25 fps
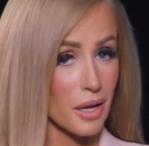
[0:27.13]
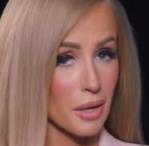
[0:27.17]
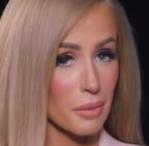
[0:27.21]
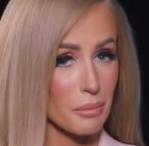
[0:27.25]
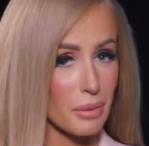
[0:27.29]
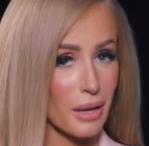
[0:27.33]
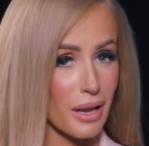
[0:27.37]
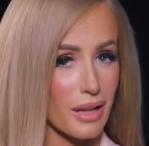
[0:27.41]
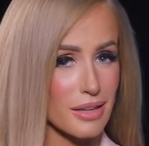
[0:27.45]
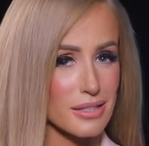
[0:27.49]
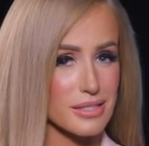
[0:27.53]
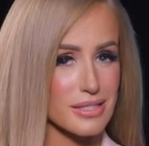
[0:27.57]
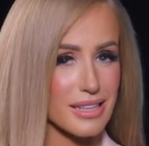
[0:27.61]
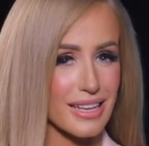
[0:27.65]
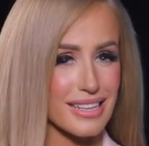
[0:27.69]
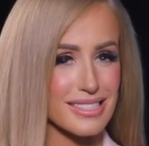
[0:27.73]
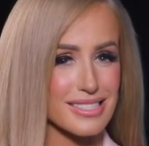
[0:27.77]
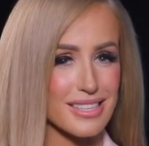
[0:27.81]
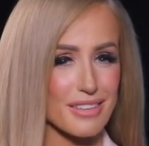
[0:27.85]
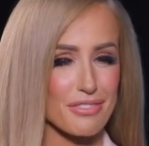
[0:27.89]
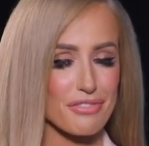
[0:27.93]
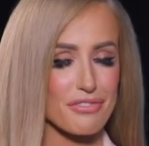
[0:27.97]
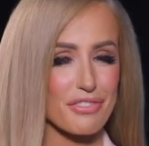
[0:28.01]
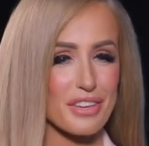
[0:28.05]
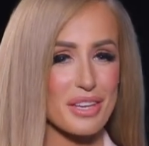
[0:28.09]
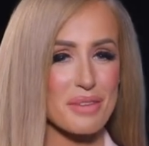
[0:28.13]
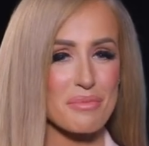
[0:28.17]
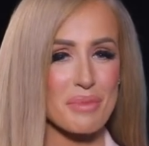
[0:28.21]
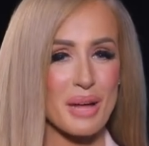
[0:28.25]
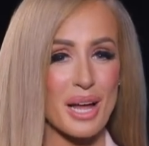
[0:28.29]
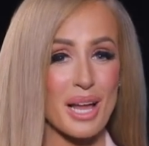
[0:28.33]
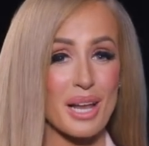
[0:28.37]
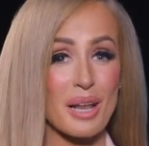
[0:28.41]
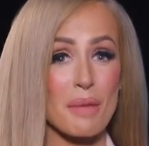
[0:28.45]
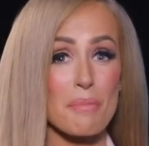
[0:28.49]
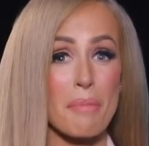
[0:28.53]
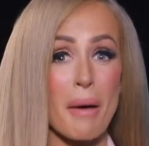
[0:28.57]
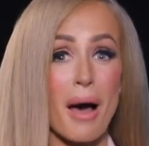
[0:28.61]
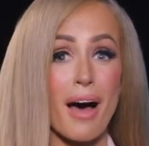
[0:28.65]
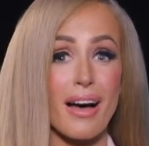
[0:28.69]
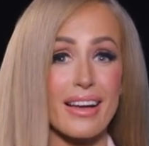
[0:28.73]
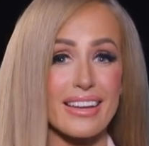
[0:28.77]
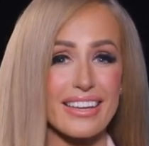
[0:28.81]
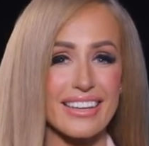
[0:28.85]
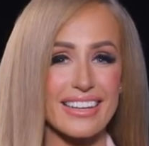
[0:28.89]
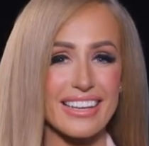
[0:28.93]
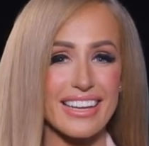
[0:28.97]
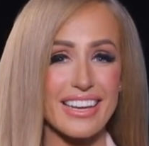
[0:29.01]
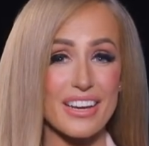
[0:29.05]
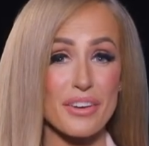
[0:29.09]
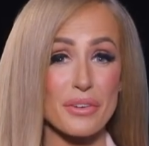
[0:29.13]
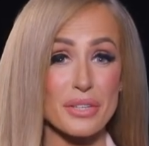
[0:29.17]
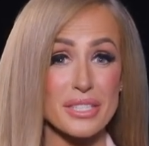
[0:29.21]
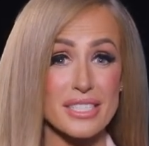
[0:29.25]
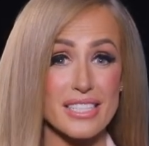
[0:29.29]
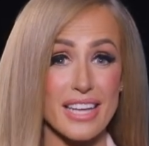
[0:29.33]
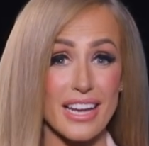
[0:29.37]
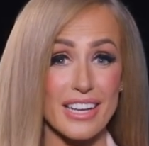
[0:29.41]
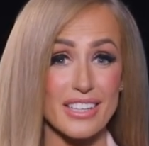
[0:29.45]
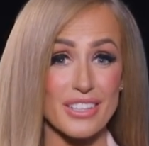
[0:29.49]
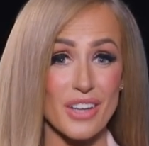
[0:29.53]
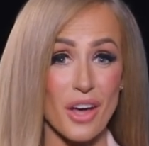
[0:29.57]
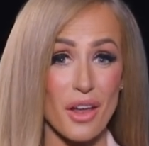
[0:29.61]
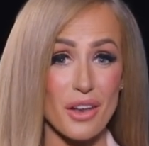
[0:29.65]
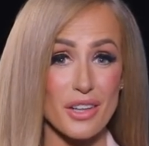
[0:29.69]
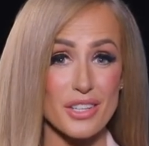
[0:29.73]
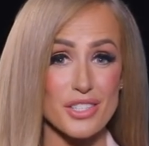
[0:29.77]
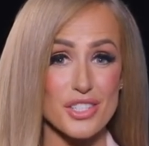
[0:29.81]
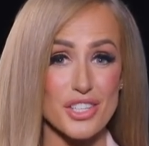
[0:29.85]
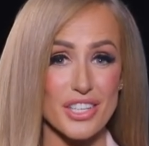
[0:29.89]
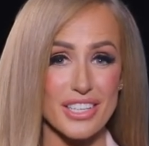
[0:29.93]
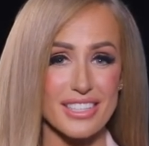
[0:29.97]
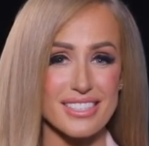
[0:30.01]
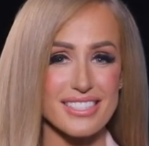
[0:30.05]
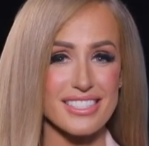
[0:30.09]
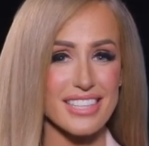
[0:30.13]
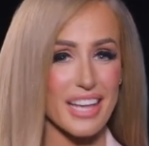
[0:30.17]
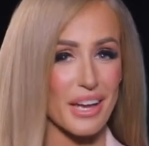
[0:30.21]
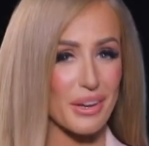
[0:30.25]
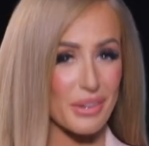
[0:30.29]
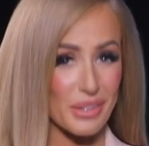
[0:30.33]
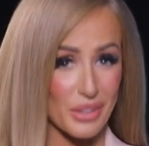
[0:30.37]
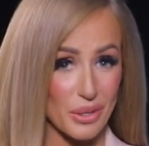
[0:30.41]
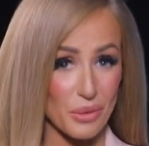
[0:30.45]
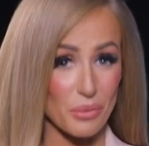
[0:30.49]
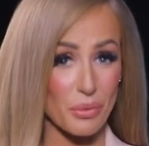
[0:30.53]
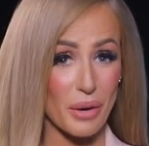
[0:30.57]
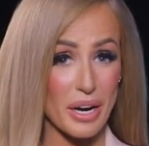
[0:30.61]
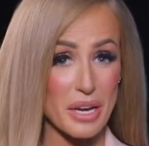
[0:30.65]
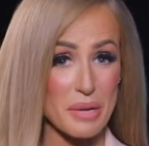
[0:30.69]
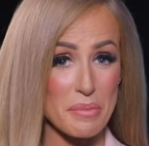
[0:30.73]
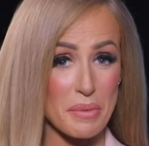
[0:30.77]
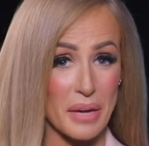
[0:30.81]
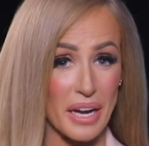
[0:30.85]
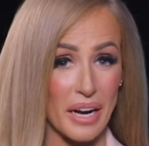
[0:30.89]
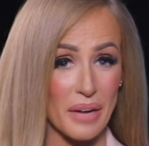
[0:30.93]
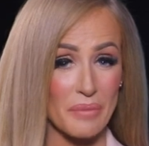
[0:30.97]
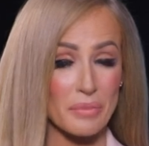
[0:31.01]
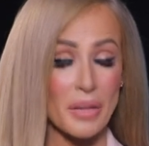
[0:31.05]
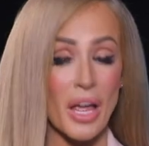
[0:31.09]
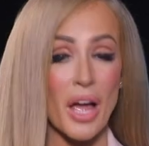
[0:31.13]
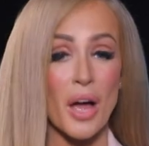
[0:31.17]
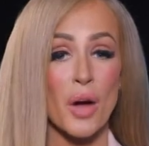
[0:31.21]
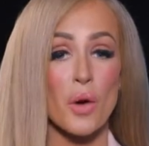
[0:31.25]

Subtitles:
Plus, as a female pioneer in technology in Saudi Arabia,